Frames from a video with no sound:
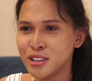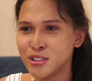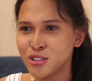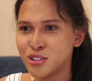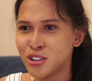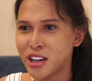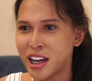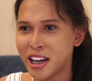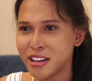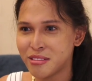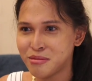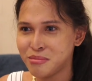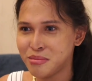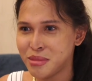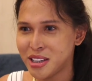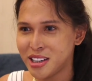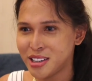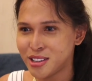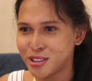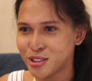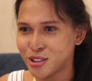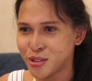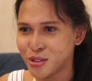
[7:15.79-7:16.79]
drive
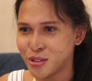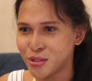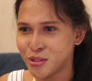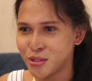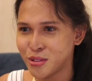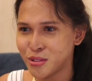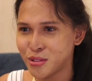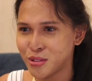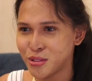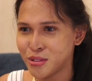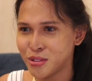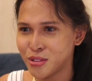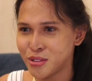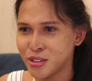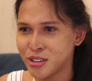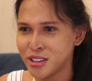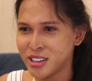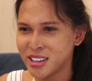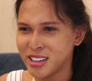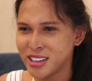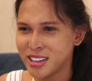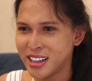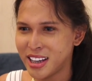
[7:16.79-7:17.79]
me to
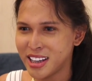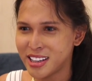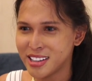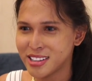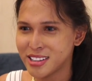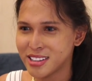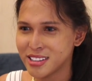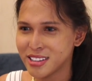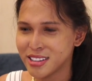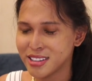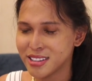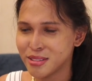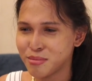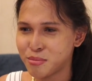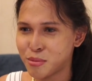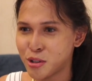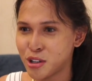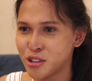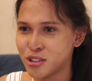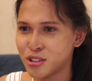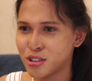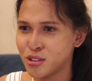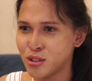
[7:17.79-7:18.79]
like
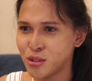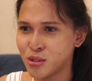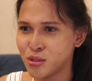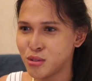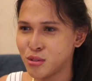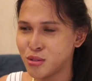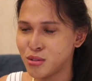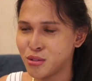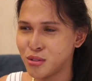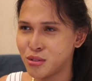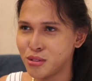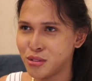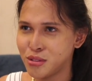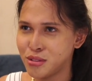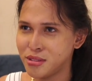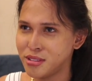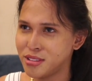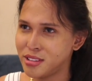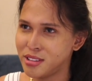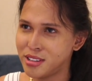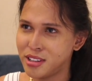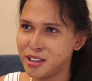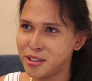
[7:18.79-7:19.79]
pursue
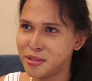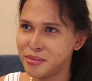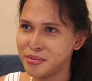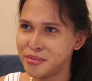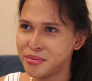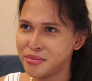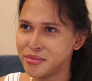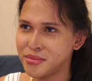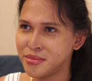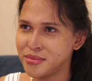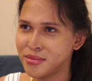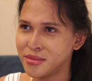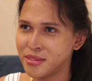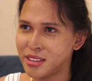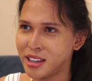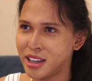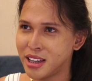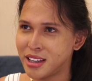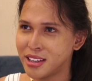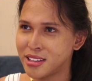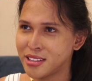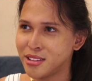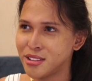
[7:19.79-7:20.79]

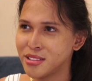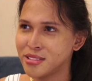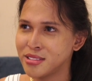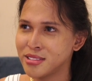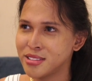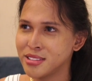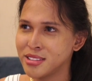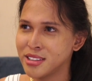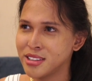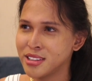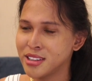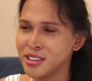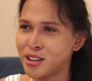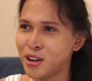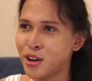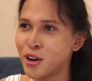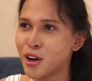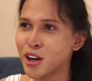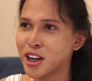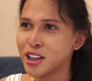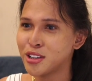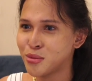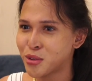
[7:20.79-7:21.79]
like
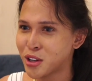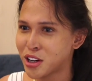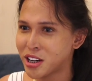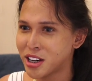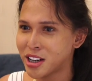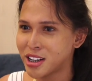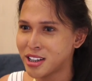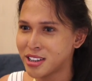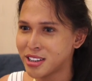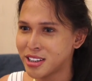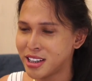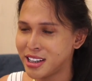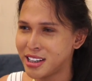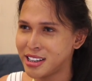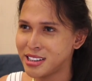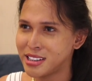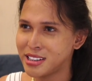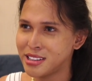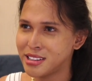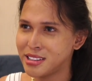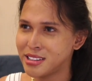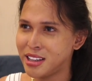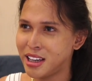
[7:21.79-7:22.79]
hard work
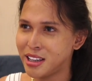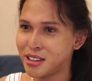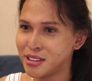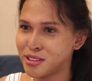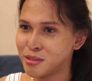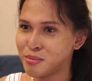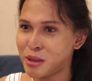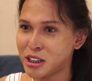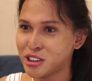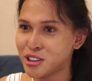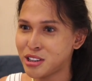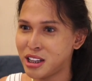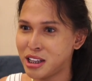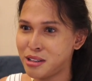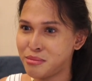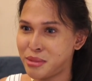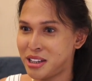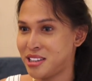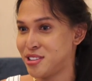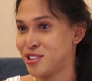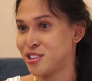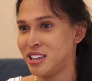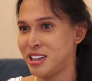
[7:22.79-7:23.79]
and like especially
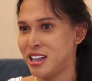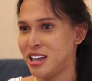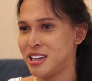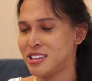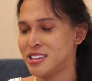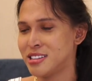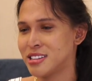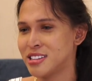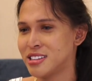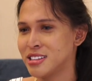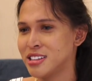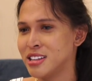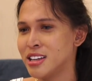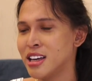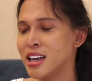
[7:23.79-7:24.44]
my studies,